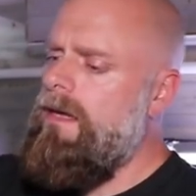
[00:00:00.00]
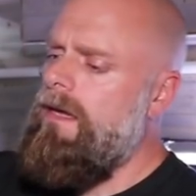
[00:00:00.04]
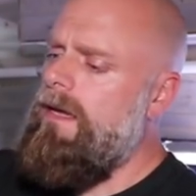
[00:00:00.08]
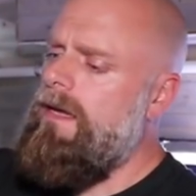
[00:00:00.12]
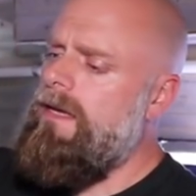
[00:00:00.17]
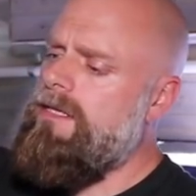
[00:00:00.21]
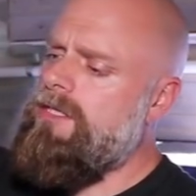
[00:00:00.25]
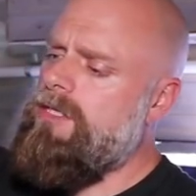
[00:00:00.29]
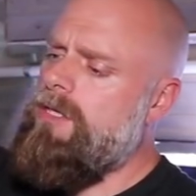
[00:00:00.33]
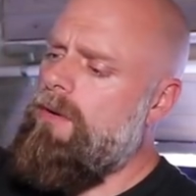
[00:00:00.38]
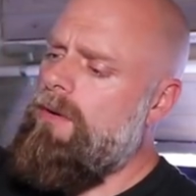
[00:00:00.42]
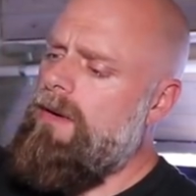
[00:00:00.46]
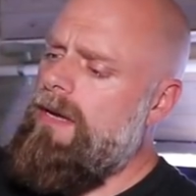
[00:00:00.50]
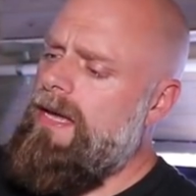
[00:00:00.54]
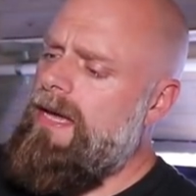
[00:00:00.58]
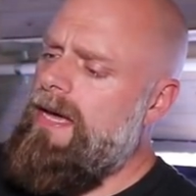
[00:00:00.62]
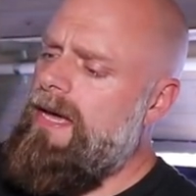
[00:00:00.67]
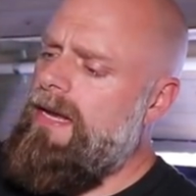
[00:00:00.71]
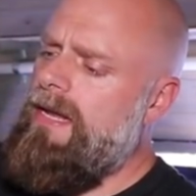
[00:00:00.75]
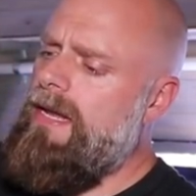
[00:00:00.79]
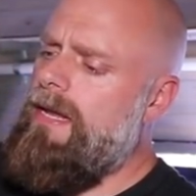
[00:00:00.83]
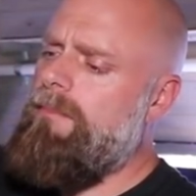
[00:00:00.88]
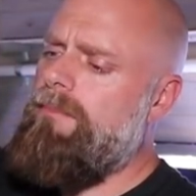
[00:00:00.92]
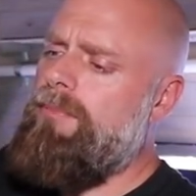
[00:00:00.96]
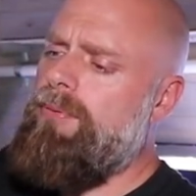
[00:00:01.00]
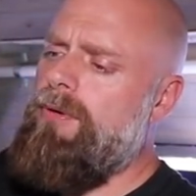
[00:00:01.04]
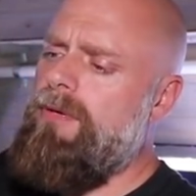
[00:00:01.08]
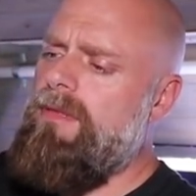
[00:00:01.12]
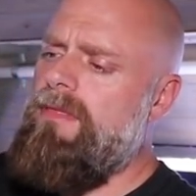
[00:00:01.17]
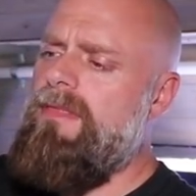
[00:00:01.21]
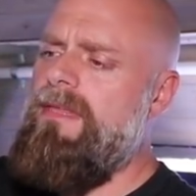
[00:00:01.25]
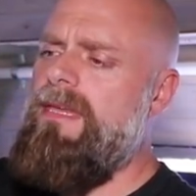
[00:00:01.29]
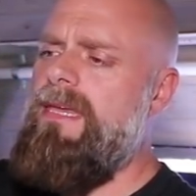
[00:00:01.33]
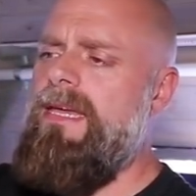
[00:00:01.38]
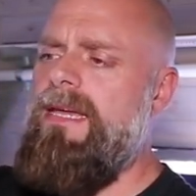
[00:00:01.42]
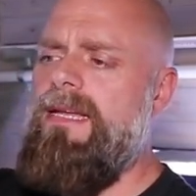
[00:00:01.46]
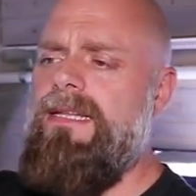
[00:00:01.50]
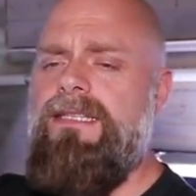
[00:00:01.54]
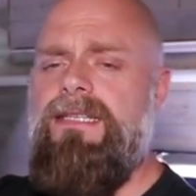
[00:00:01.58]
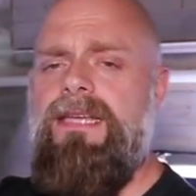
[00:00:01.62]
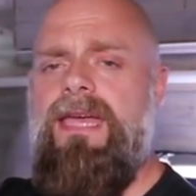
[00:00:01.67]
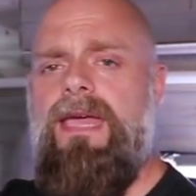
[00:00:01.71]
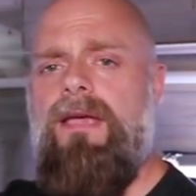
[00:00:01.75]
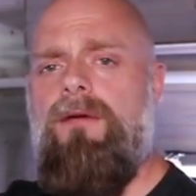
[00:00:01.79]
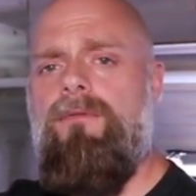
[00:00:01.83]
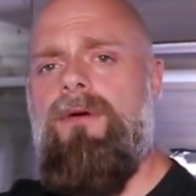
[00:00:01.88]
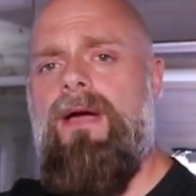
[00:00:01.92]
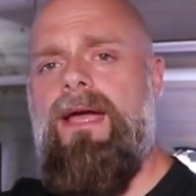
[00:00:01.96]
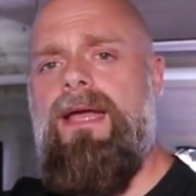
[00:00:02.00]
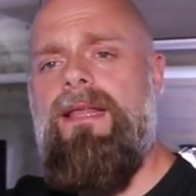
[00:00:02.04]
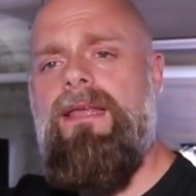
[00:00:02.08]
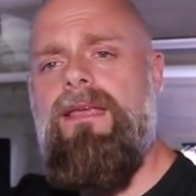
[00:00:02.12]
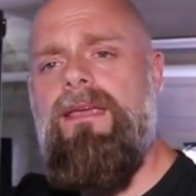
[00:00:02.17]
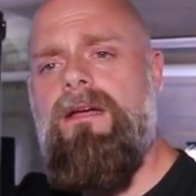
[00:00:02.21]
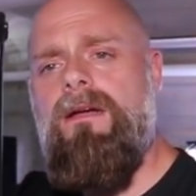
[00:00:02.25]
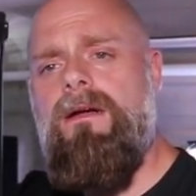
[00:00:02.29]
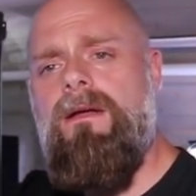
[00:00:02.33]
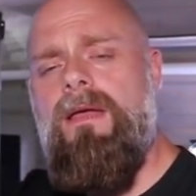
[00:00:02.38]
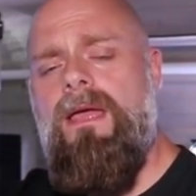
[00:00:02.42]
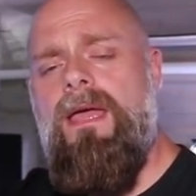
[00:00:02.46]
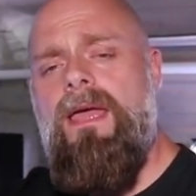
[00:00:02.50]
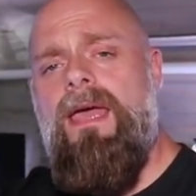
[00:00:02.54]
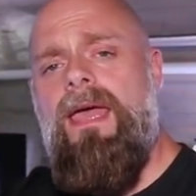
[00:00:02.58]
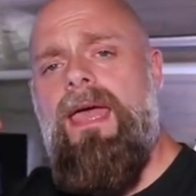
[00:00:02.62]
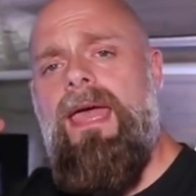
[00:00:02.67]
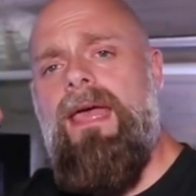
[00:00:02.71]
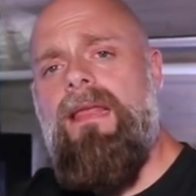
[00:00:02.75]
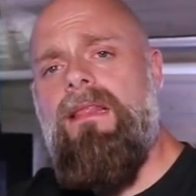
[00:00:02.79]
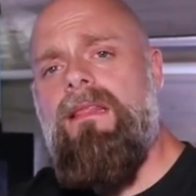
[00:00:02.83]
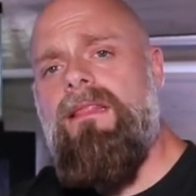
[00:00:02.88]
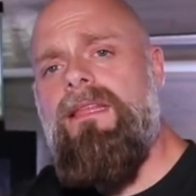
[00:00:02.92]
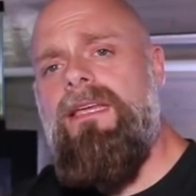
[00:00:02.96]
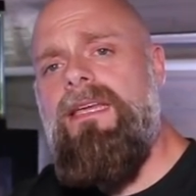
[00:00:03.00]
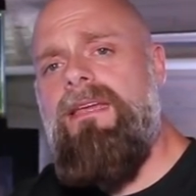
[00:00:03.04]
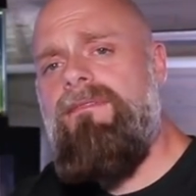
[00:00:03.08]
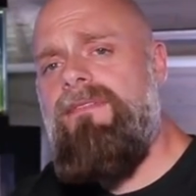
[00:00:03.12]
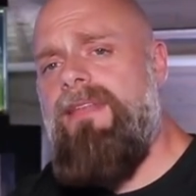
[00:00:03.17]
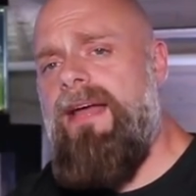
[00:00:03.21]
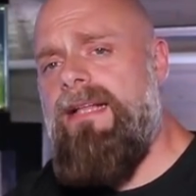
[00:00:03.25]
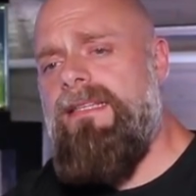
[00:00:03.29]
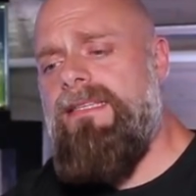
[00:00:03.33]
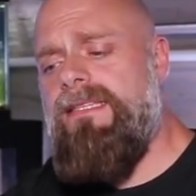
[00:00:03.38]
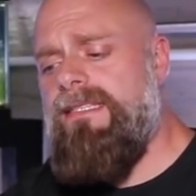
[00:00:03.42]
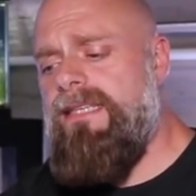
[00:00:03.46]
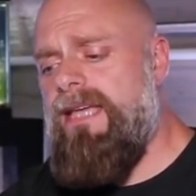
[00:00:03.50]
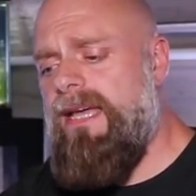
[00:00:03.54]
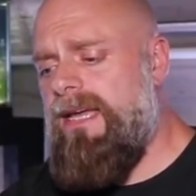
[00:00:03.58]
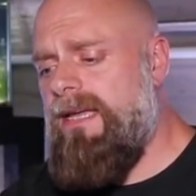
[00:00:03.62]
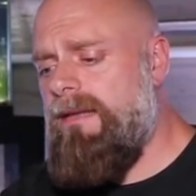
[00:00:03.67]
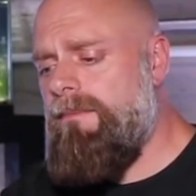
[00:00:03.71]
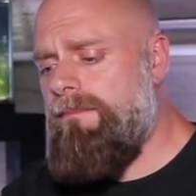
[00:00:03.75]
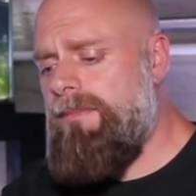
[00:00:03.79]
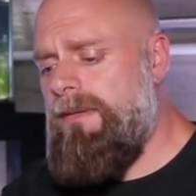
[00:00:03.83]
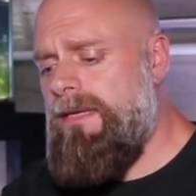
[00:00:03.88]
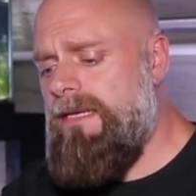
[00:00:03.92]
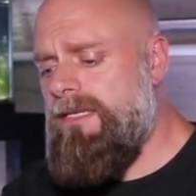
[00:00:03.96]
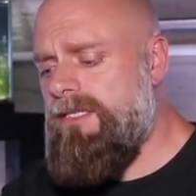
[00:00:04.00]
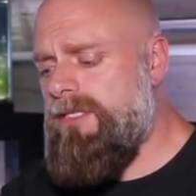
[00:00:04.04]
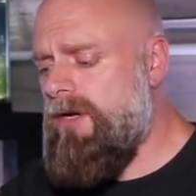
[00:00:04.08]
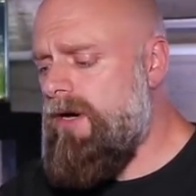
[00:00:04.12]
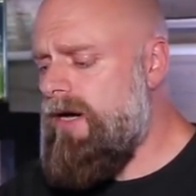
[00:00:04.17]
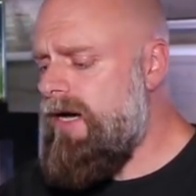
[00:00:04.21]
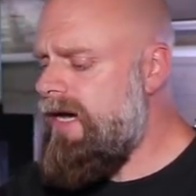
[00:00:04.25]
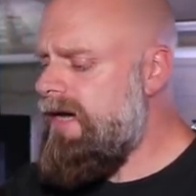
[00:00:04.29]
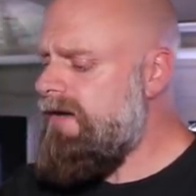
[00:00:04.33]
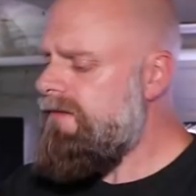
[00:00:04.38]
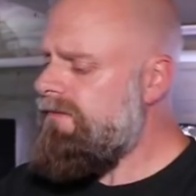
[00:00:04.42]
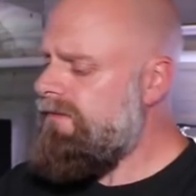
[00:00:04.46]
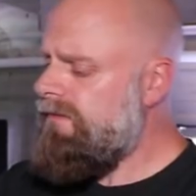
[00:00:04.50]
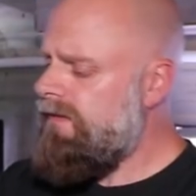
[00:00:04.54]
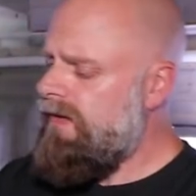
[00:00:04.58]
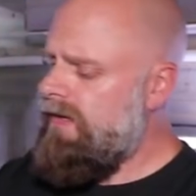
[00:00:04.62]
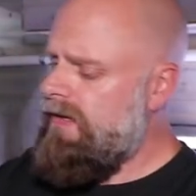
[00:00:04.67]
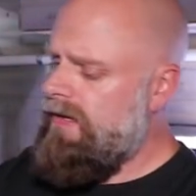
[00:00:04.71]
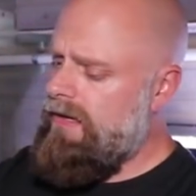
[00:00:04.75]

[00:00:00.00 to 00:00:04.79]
is go ahead and put the intake right here and leave that second piece off.